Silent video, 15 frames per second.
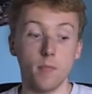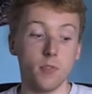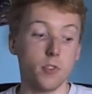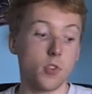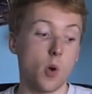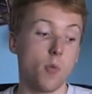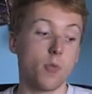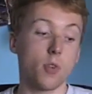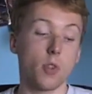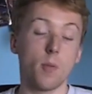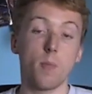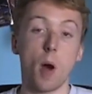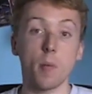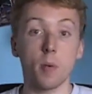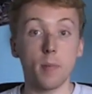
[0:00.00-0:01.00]
So for the
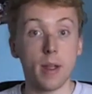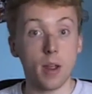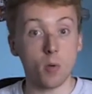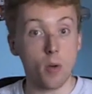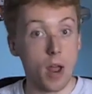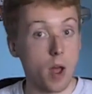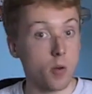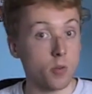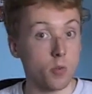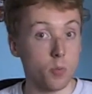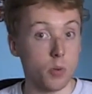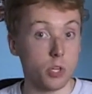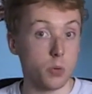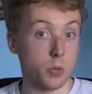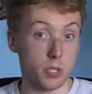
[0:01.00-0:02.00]
Bomberman round,
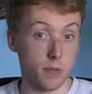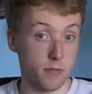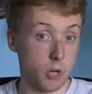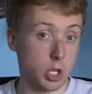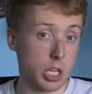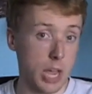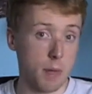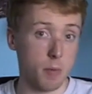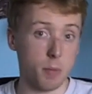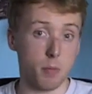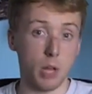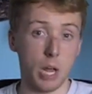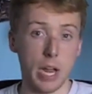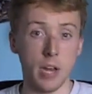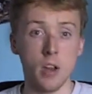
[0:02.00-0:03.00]
which was the first game we
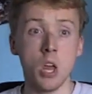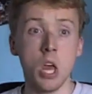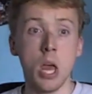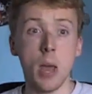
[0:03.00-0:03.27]
played,